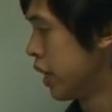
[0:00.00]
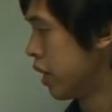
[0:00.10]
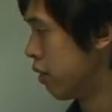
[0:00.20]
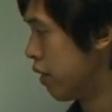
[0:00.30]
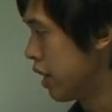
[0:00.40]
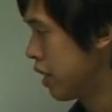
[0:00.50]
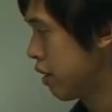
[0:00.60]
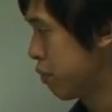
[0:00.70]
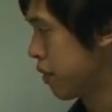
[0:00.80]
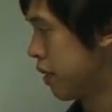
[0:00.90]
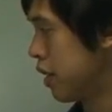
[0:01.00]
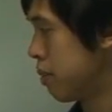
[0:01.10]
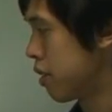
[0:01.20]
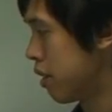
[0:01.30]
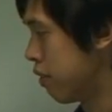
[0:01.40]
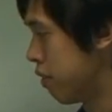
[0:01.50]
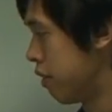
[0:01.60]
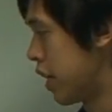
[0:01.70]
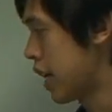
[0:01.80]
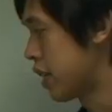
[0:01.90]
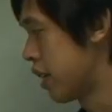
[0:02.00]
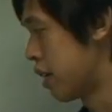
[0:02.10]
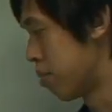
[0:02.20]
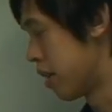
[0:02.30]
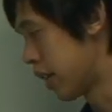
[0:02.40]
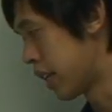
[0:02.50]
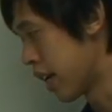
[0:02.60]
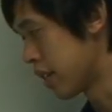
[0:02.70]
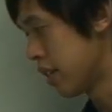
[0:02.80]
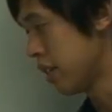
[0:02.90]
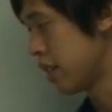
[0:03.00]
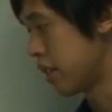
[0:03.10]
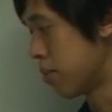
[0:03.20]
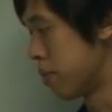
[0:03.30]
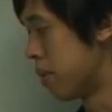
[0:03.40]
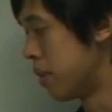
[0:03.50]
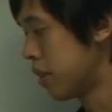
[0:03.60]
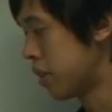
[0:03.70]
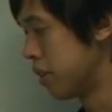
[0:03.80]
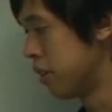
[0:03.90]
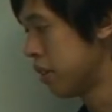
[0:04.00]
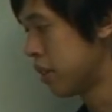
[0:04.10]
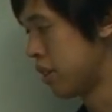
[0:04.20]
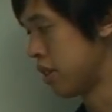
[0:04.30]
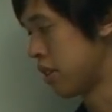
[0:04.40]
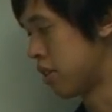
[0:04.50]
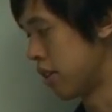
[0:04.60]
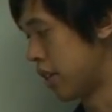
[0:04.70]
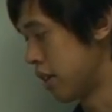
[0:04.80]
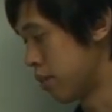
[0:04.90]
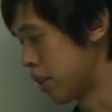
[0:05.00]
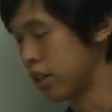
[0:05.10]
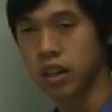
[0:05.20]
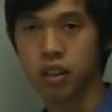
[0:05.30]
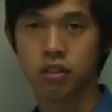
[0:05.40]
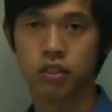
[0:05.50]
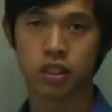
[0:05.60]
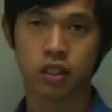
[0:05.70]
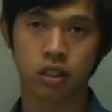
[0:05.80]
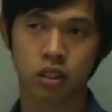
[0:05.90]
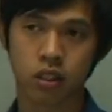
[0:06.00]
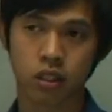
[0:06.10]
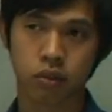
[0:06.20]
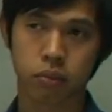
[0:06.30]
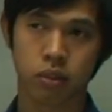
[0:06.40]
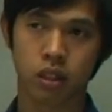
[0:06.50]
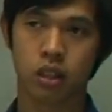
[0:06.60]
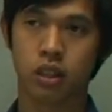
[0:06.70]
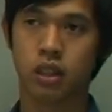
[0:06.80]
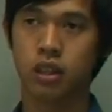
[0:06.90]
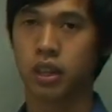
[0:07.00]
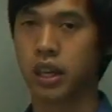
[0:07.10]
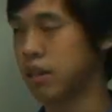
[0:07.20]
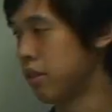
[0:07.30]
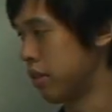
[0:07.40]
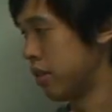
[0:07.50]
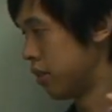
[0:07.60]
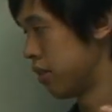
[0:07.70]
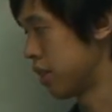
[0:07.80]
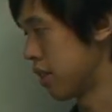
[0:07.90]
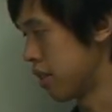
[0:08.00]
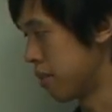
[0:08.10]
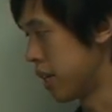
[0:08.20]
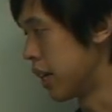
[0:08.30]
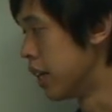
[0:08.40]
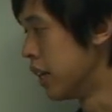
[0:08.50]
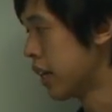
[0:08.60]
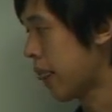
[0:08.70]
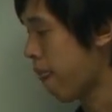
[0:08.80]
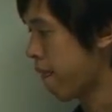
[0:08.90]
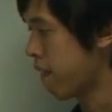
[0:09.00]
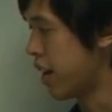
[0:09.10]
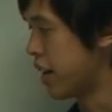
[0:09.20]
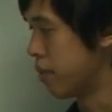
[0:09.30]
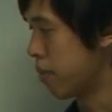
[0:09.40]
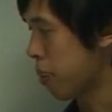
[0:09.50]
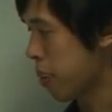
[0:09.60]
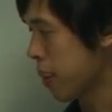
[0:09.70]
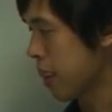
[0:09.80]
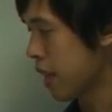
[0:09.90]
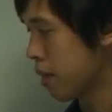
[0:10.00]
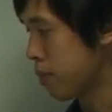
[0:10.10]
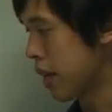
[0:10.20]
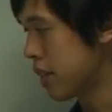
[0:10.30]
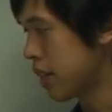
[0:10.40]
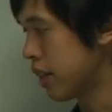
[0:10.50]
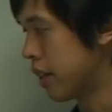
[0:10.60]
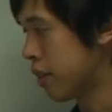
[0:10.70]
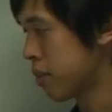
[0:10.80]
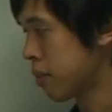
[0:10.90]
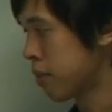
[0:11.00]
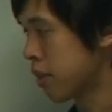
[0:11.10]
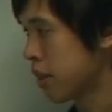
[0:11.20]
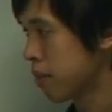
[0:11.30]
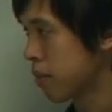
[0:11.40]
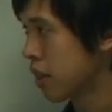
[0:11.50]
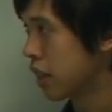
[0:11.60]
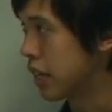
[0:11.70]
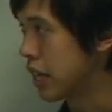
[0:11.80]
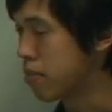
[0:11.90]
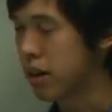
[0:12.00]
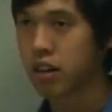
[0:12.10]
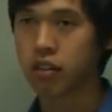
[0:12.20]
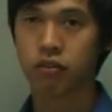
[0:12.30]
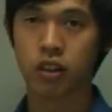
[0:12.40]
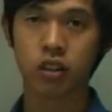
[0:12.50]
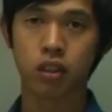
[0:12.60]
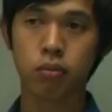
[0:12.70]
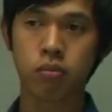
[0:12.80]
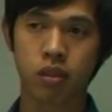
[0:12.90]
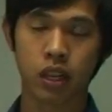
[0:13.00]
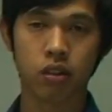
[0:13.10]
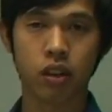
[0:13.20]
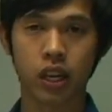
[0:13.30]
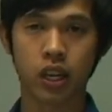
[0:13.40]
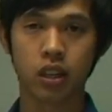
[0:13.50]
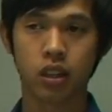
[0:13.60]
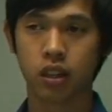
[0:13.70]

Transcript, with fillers: The relative volumes of reactant and product gases is proportional to the stoichiometric coefficients. Uh, okay, oh, what does this all mean? Um, basically, the amount of volume that you need